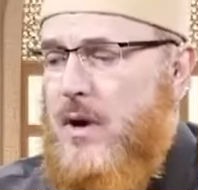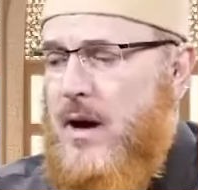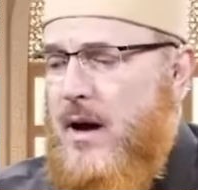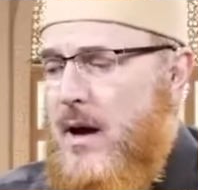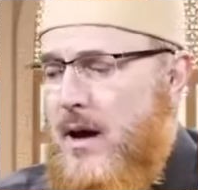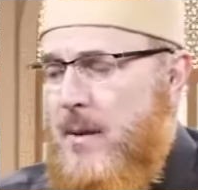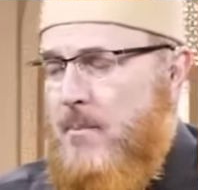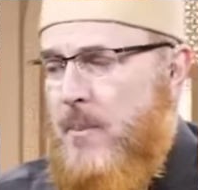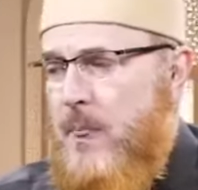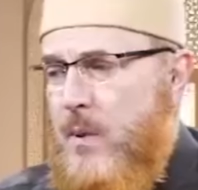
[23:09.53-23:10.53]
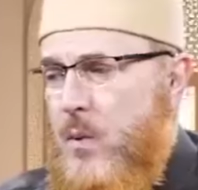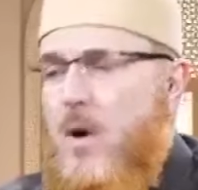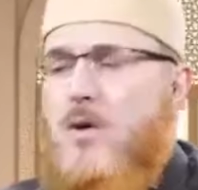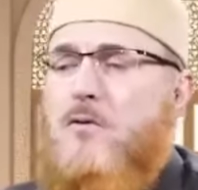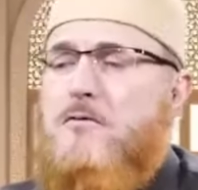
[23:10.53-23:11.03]
of
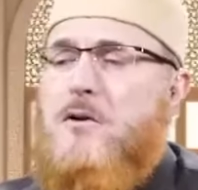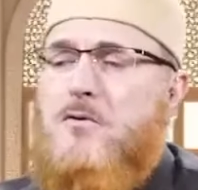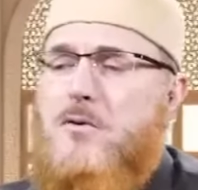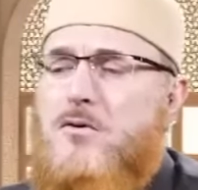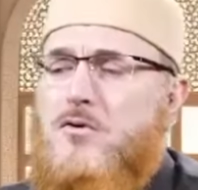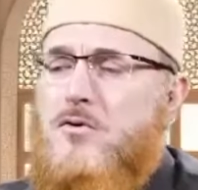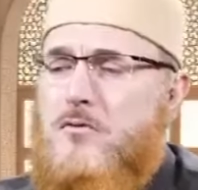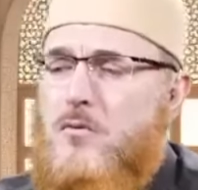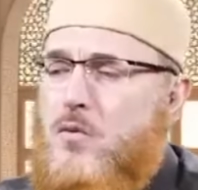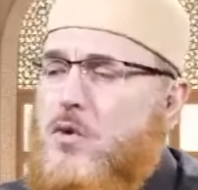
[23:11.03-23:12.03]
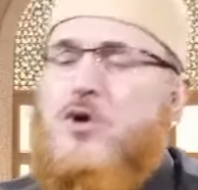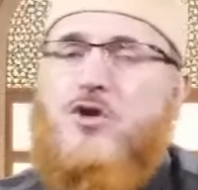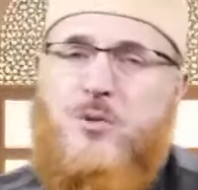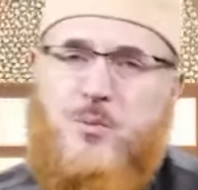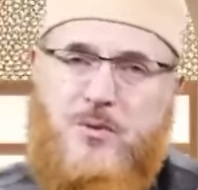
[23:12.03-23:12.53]
the doors of
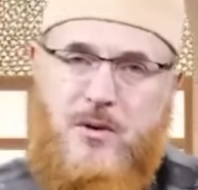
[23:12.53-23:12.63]
worship